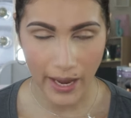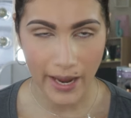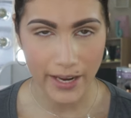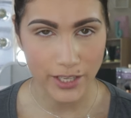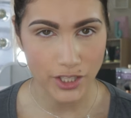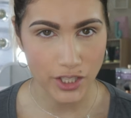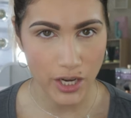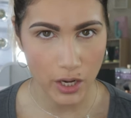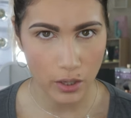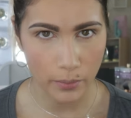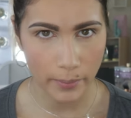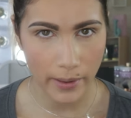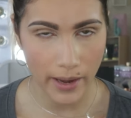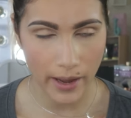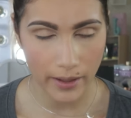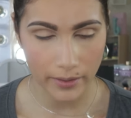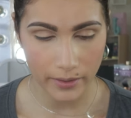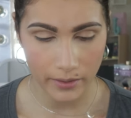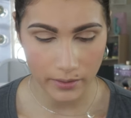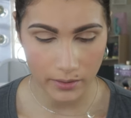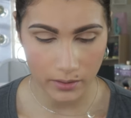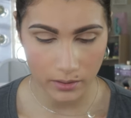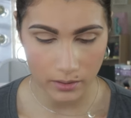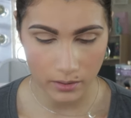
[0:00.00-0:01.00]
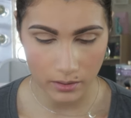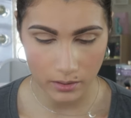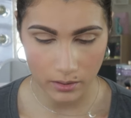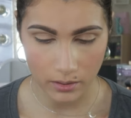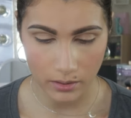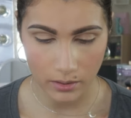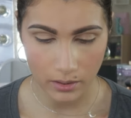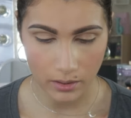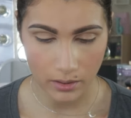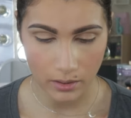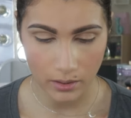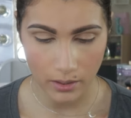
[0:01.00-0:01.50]
eyeshadow
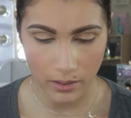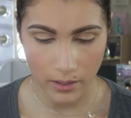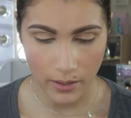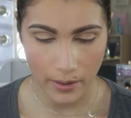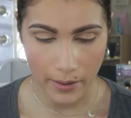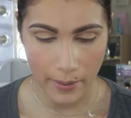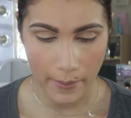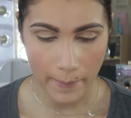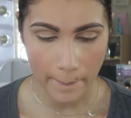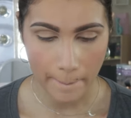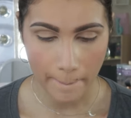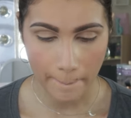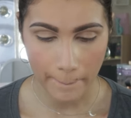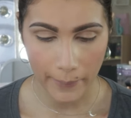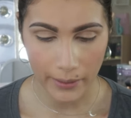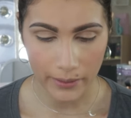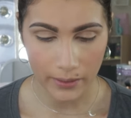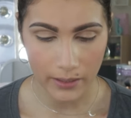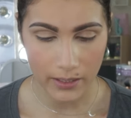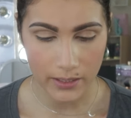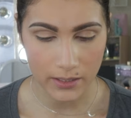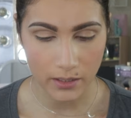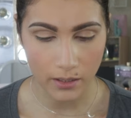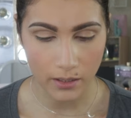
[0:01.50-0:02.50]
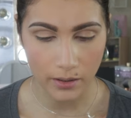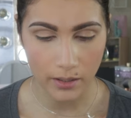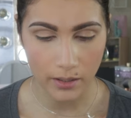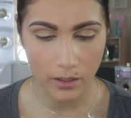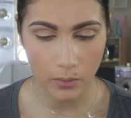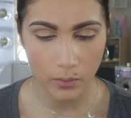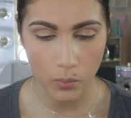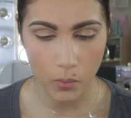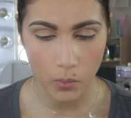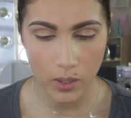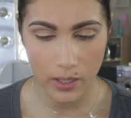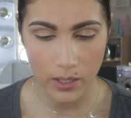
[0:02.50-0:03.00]
palettes, but these are
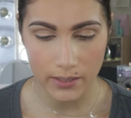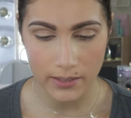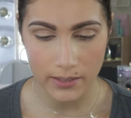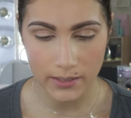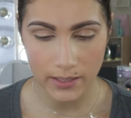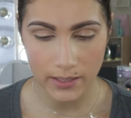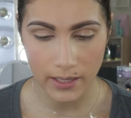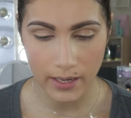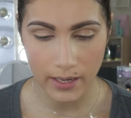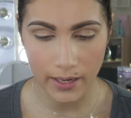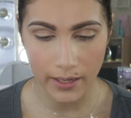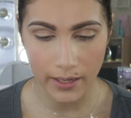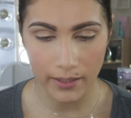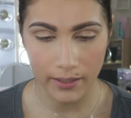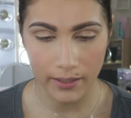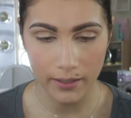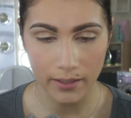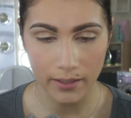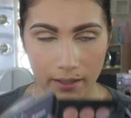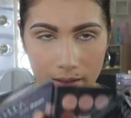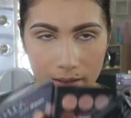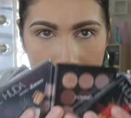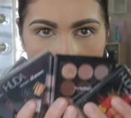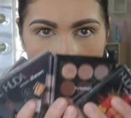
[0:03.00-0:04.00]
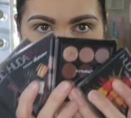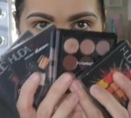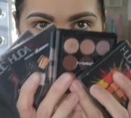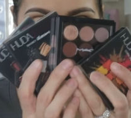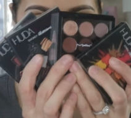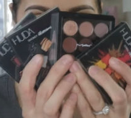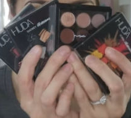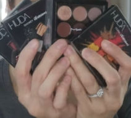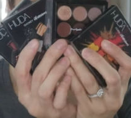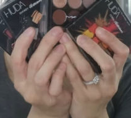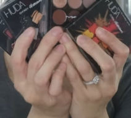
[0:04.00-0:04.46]
the ones that I ended up